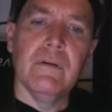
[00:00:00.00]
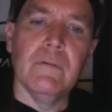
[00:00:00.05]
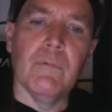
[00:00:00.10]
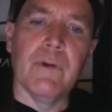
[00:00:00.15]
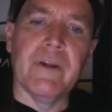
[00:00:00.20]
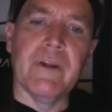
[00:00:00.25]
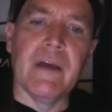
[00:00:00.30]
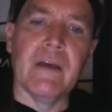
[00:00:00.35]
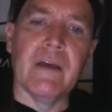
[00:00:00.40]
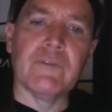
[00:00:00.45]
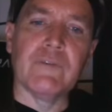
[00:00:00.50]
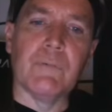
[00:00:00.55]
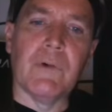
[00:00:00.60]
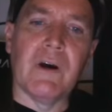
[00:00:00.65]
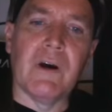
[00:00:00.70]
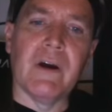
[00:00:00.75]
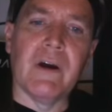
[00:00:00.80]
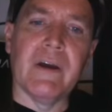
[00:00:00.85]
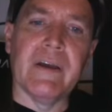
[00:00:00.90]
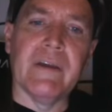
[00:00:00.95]
when asked
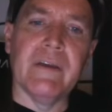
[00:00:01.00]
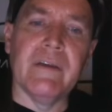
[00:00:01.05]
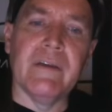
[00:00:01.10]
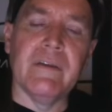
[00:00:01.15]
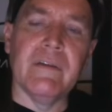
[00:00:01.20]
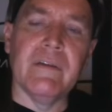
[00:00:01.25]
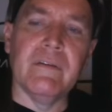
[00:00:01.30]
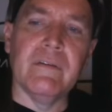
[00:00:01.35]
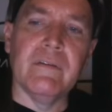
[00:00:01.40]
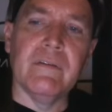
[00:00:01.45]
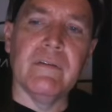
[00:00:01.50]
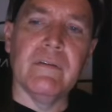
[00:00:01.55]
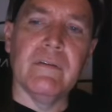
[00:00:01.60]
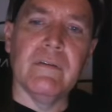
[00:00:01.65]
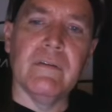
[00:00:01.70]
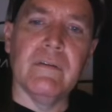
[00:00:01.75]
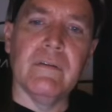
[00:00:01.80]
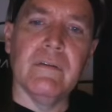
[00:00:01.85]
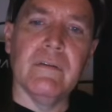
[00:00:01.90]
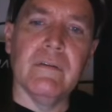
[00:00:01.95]
why
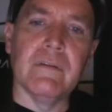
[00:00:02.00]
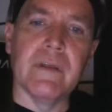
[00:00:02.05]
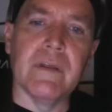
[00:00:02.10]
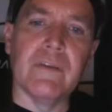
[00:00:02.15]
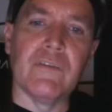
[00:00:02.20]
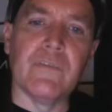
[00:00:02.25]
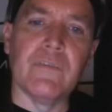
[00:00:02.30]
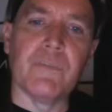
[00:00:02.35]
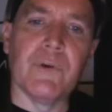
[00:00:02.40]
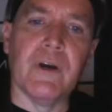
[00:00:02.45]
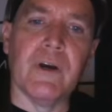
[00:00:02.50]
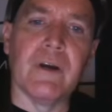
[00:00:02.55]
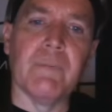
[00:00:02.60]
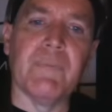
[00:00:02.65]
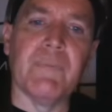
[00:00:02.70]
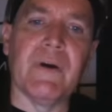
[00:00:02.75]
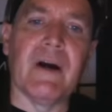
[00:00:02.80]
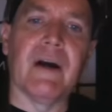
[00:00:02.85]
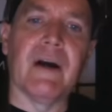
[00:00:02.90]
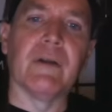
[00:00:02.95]
they'd sprung
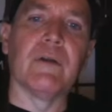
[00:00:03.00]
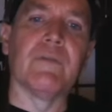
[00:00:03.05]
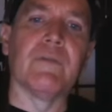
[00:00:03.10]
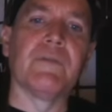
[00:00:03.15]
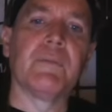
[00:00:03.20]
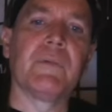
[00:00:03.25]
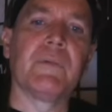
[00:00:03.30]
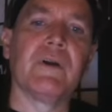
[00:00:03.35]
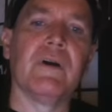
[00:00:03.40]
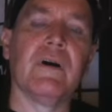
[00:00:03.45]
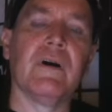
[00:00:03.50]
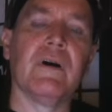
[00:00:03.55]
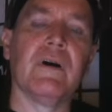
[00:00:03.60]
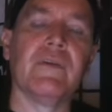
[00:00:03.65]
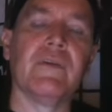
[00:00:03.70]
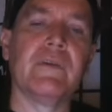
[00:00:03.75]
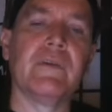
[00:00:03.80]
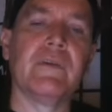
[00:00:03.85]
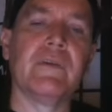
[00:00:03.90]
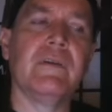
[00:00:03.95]
Baader from
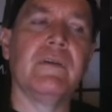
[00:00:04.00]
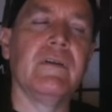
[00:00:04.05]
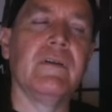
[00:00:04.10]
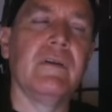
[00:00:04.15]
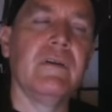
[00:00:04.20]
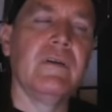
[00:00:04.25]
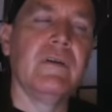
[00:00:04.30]
custody,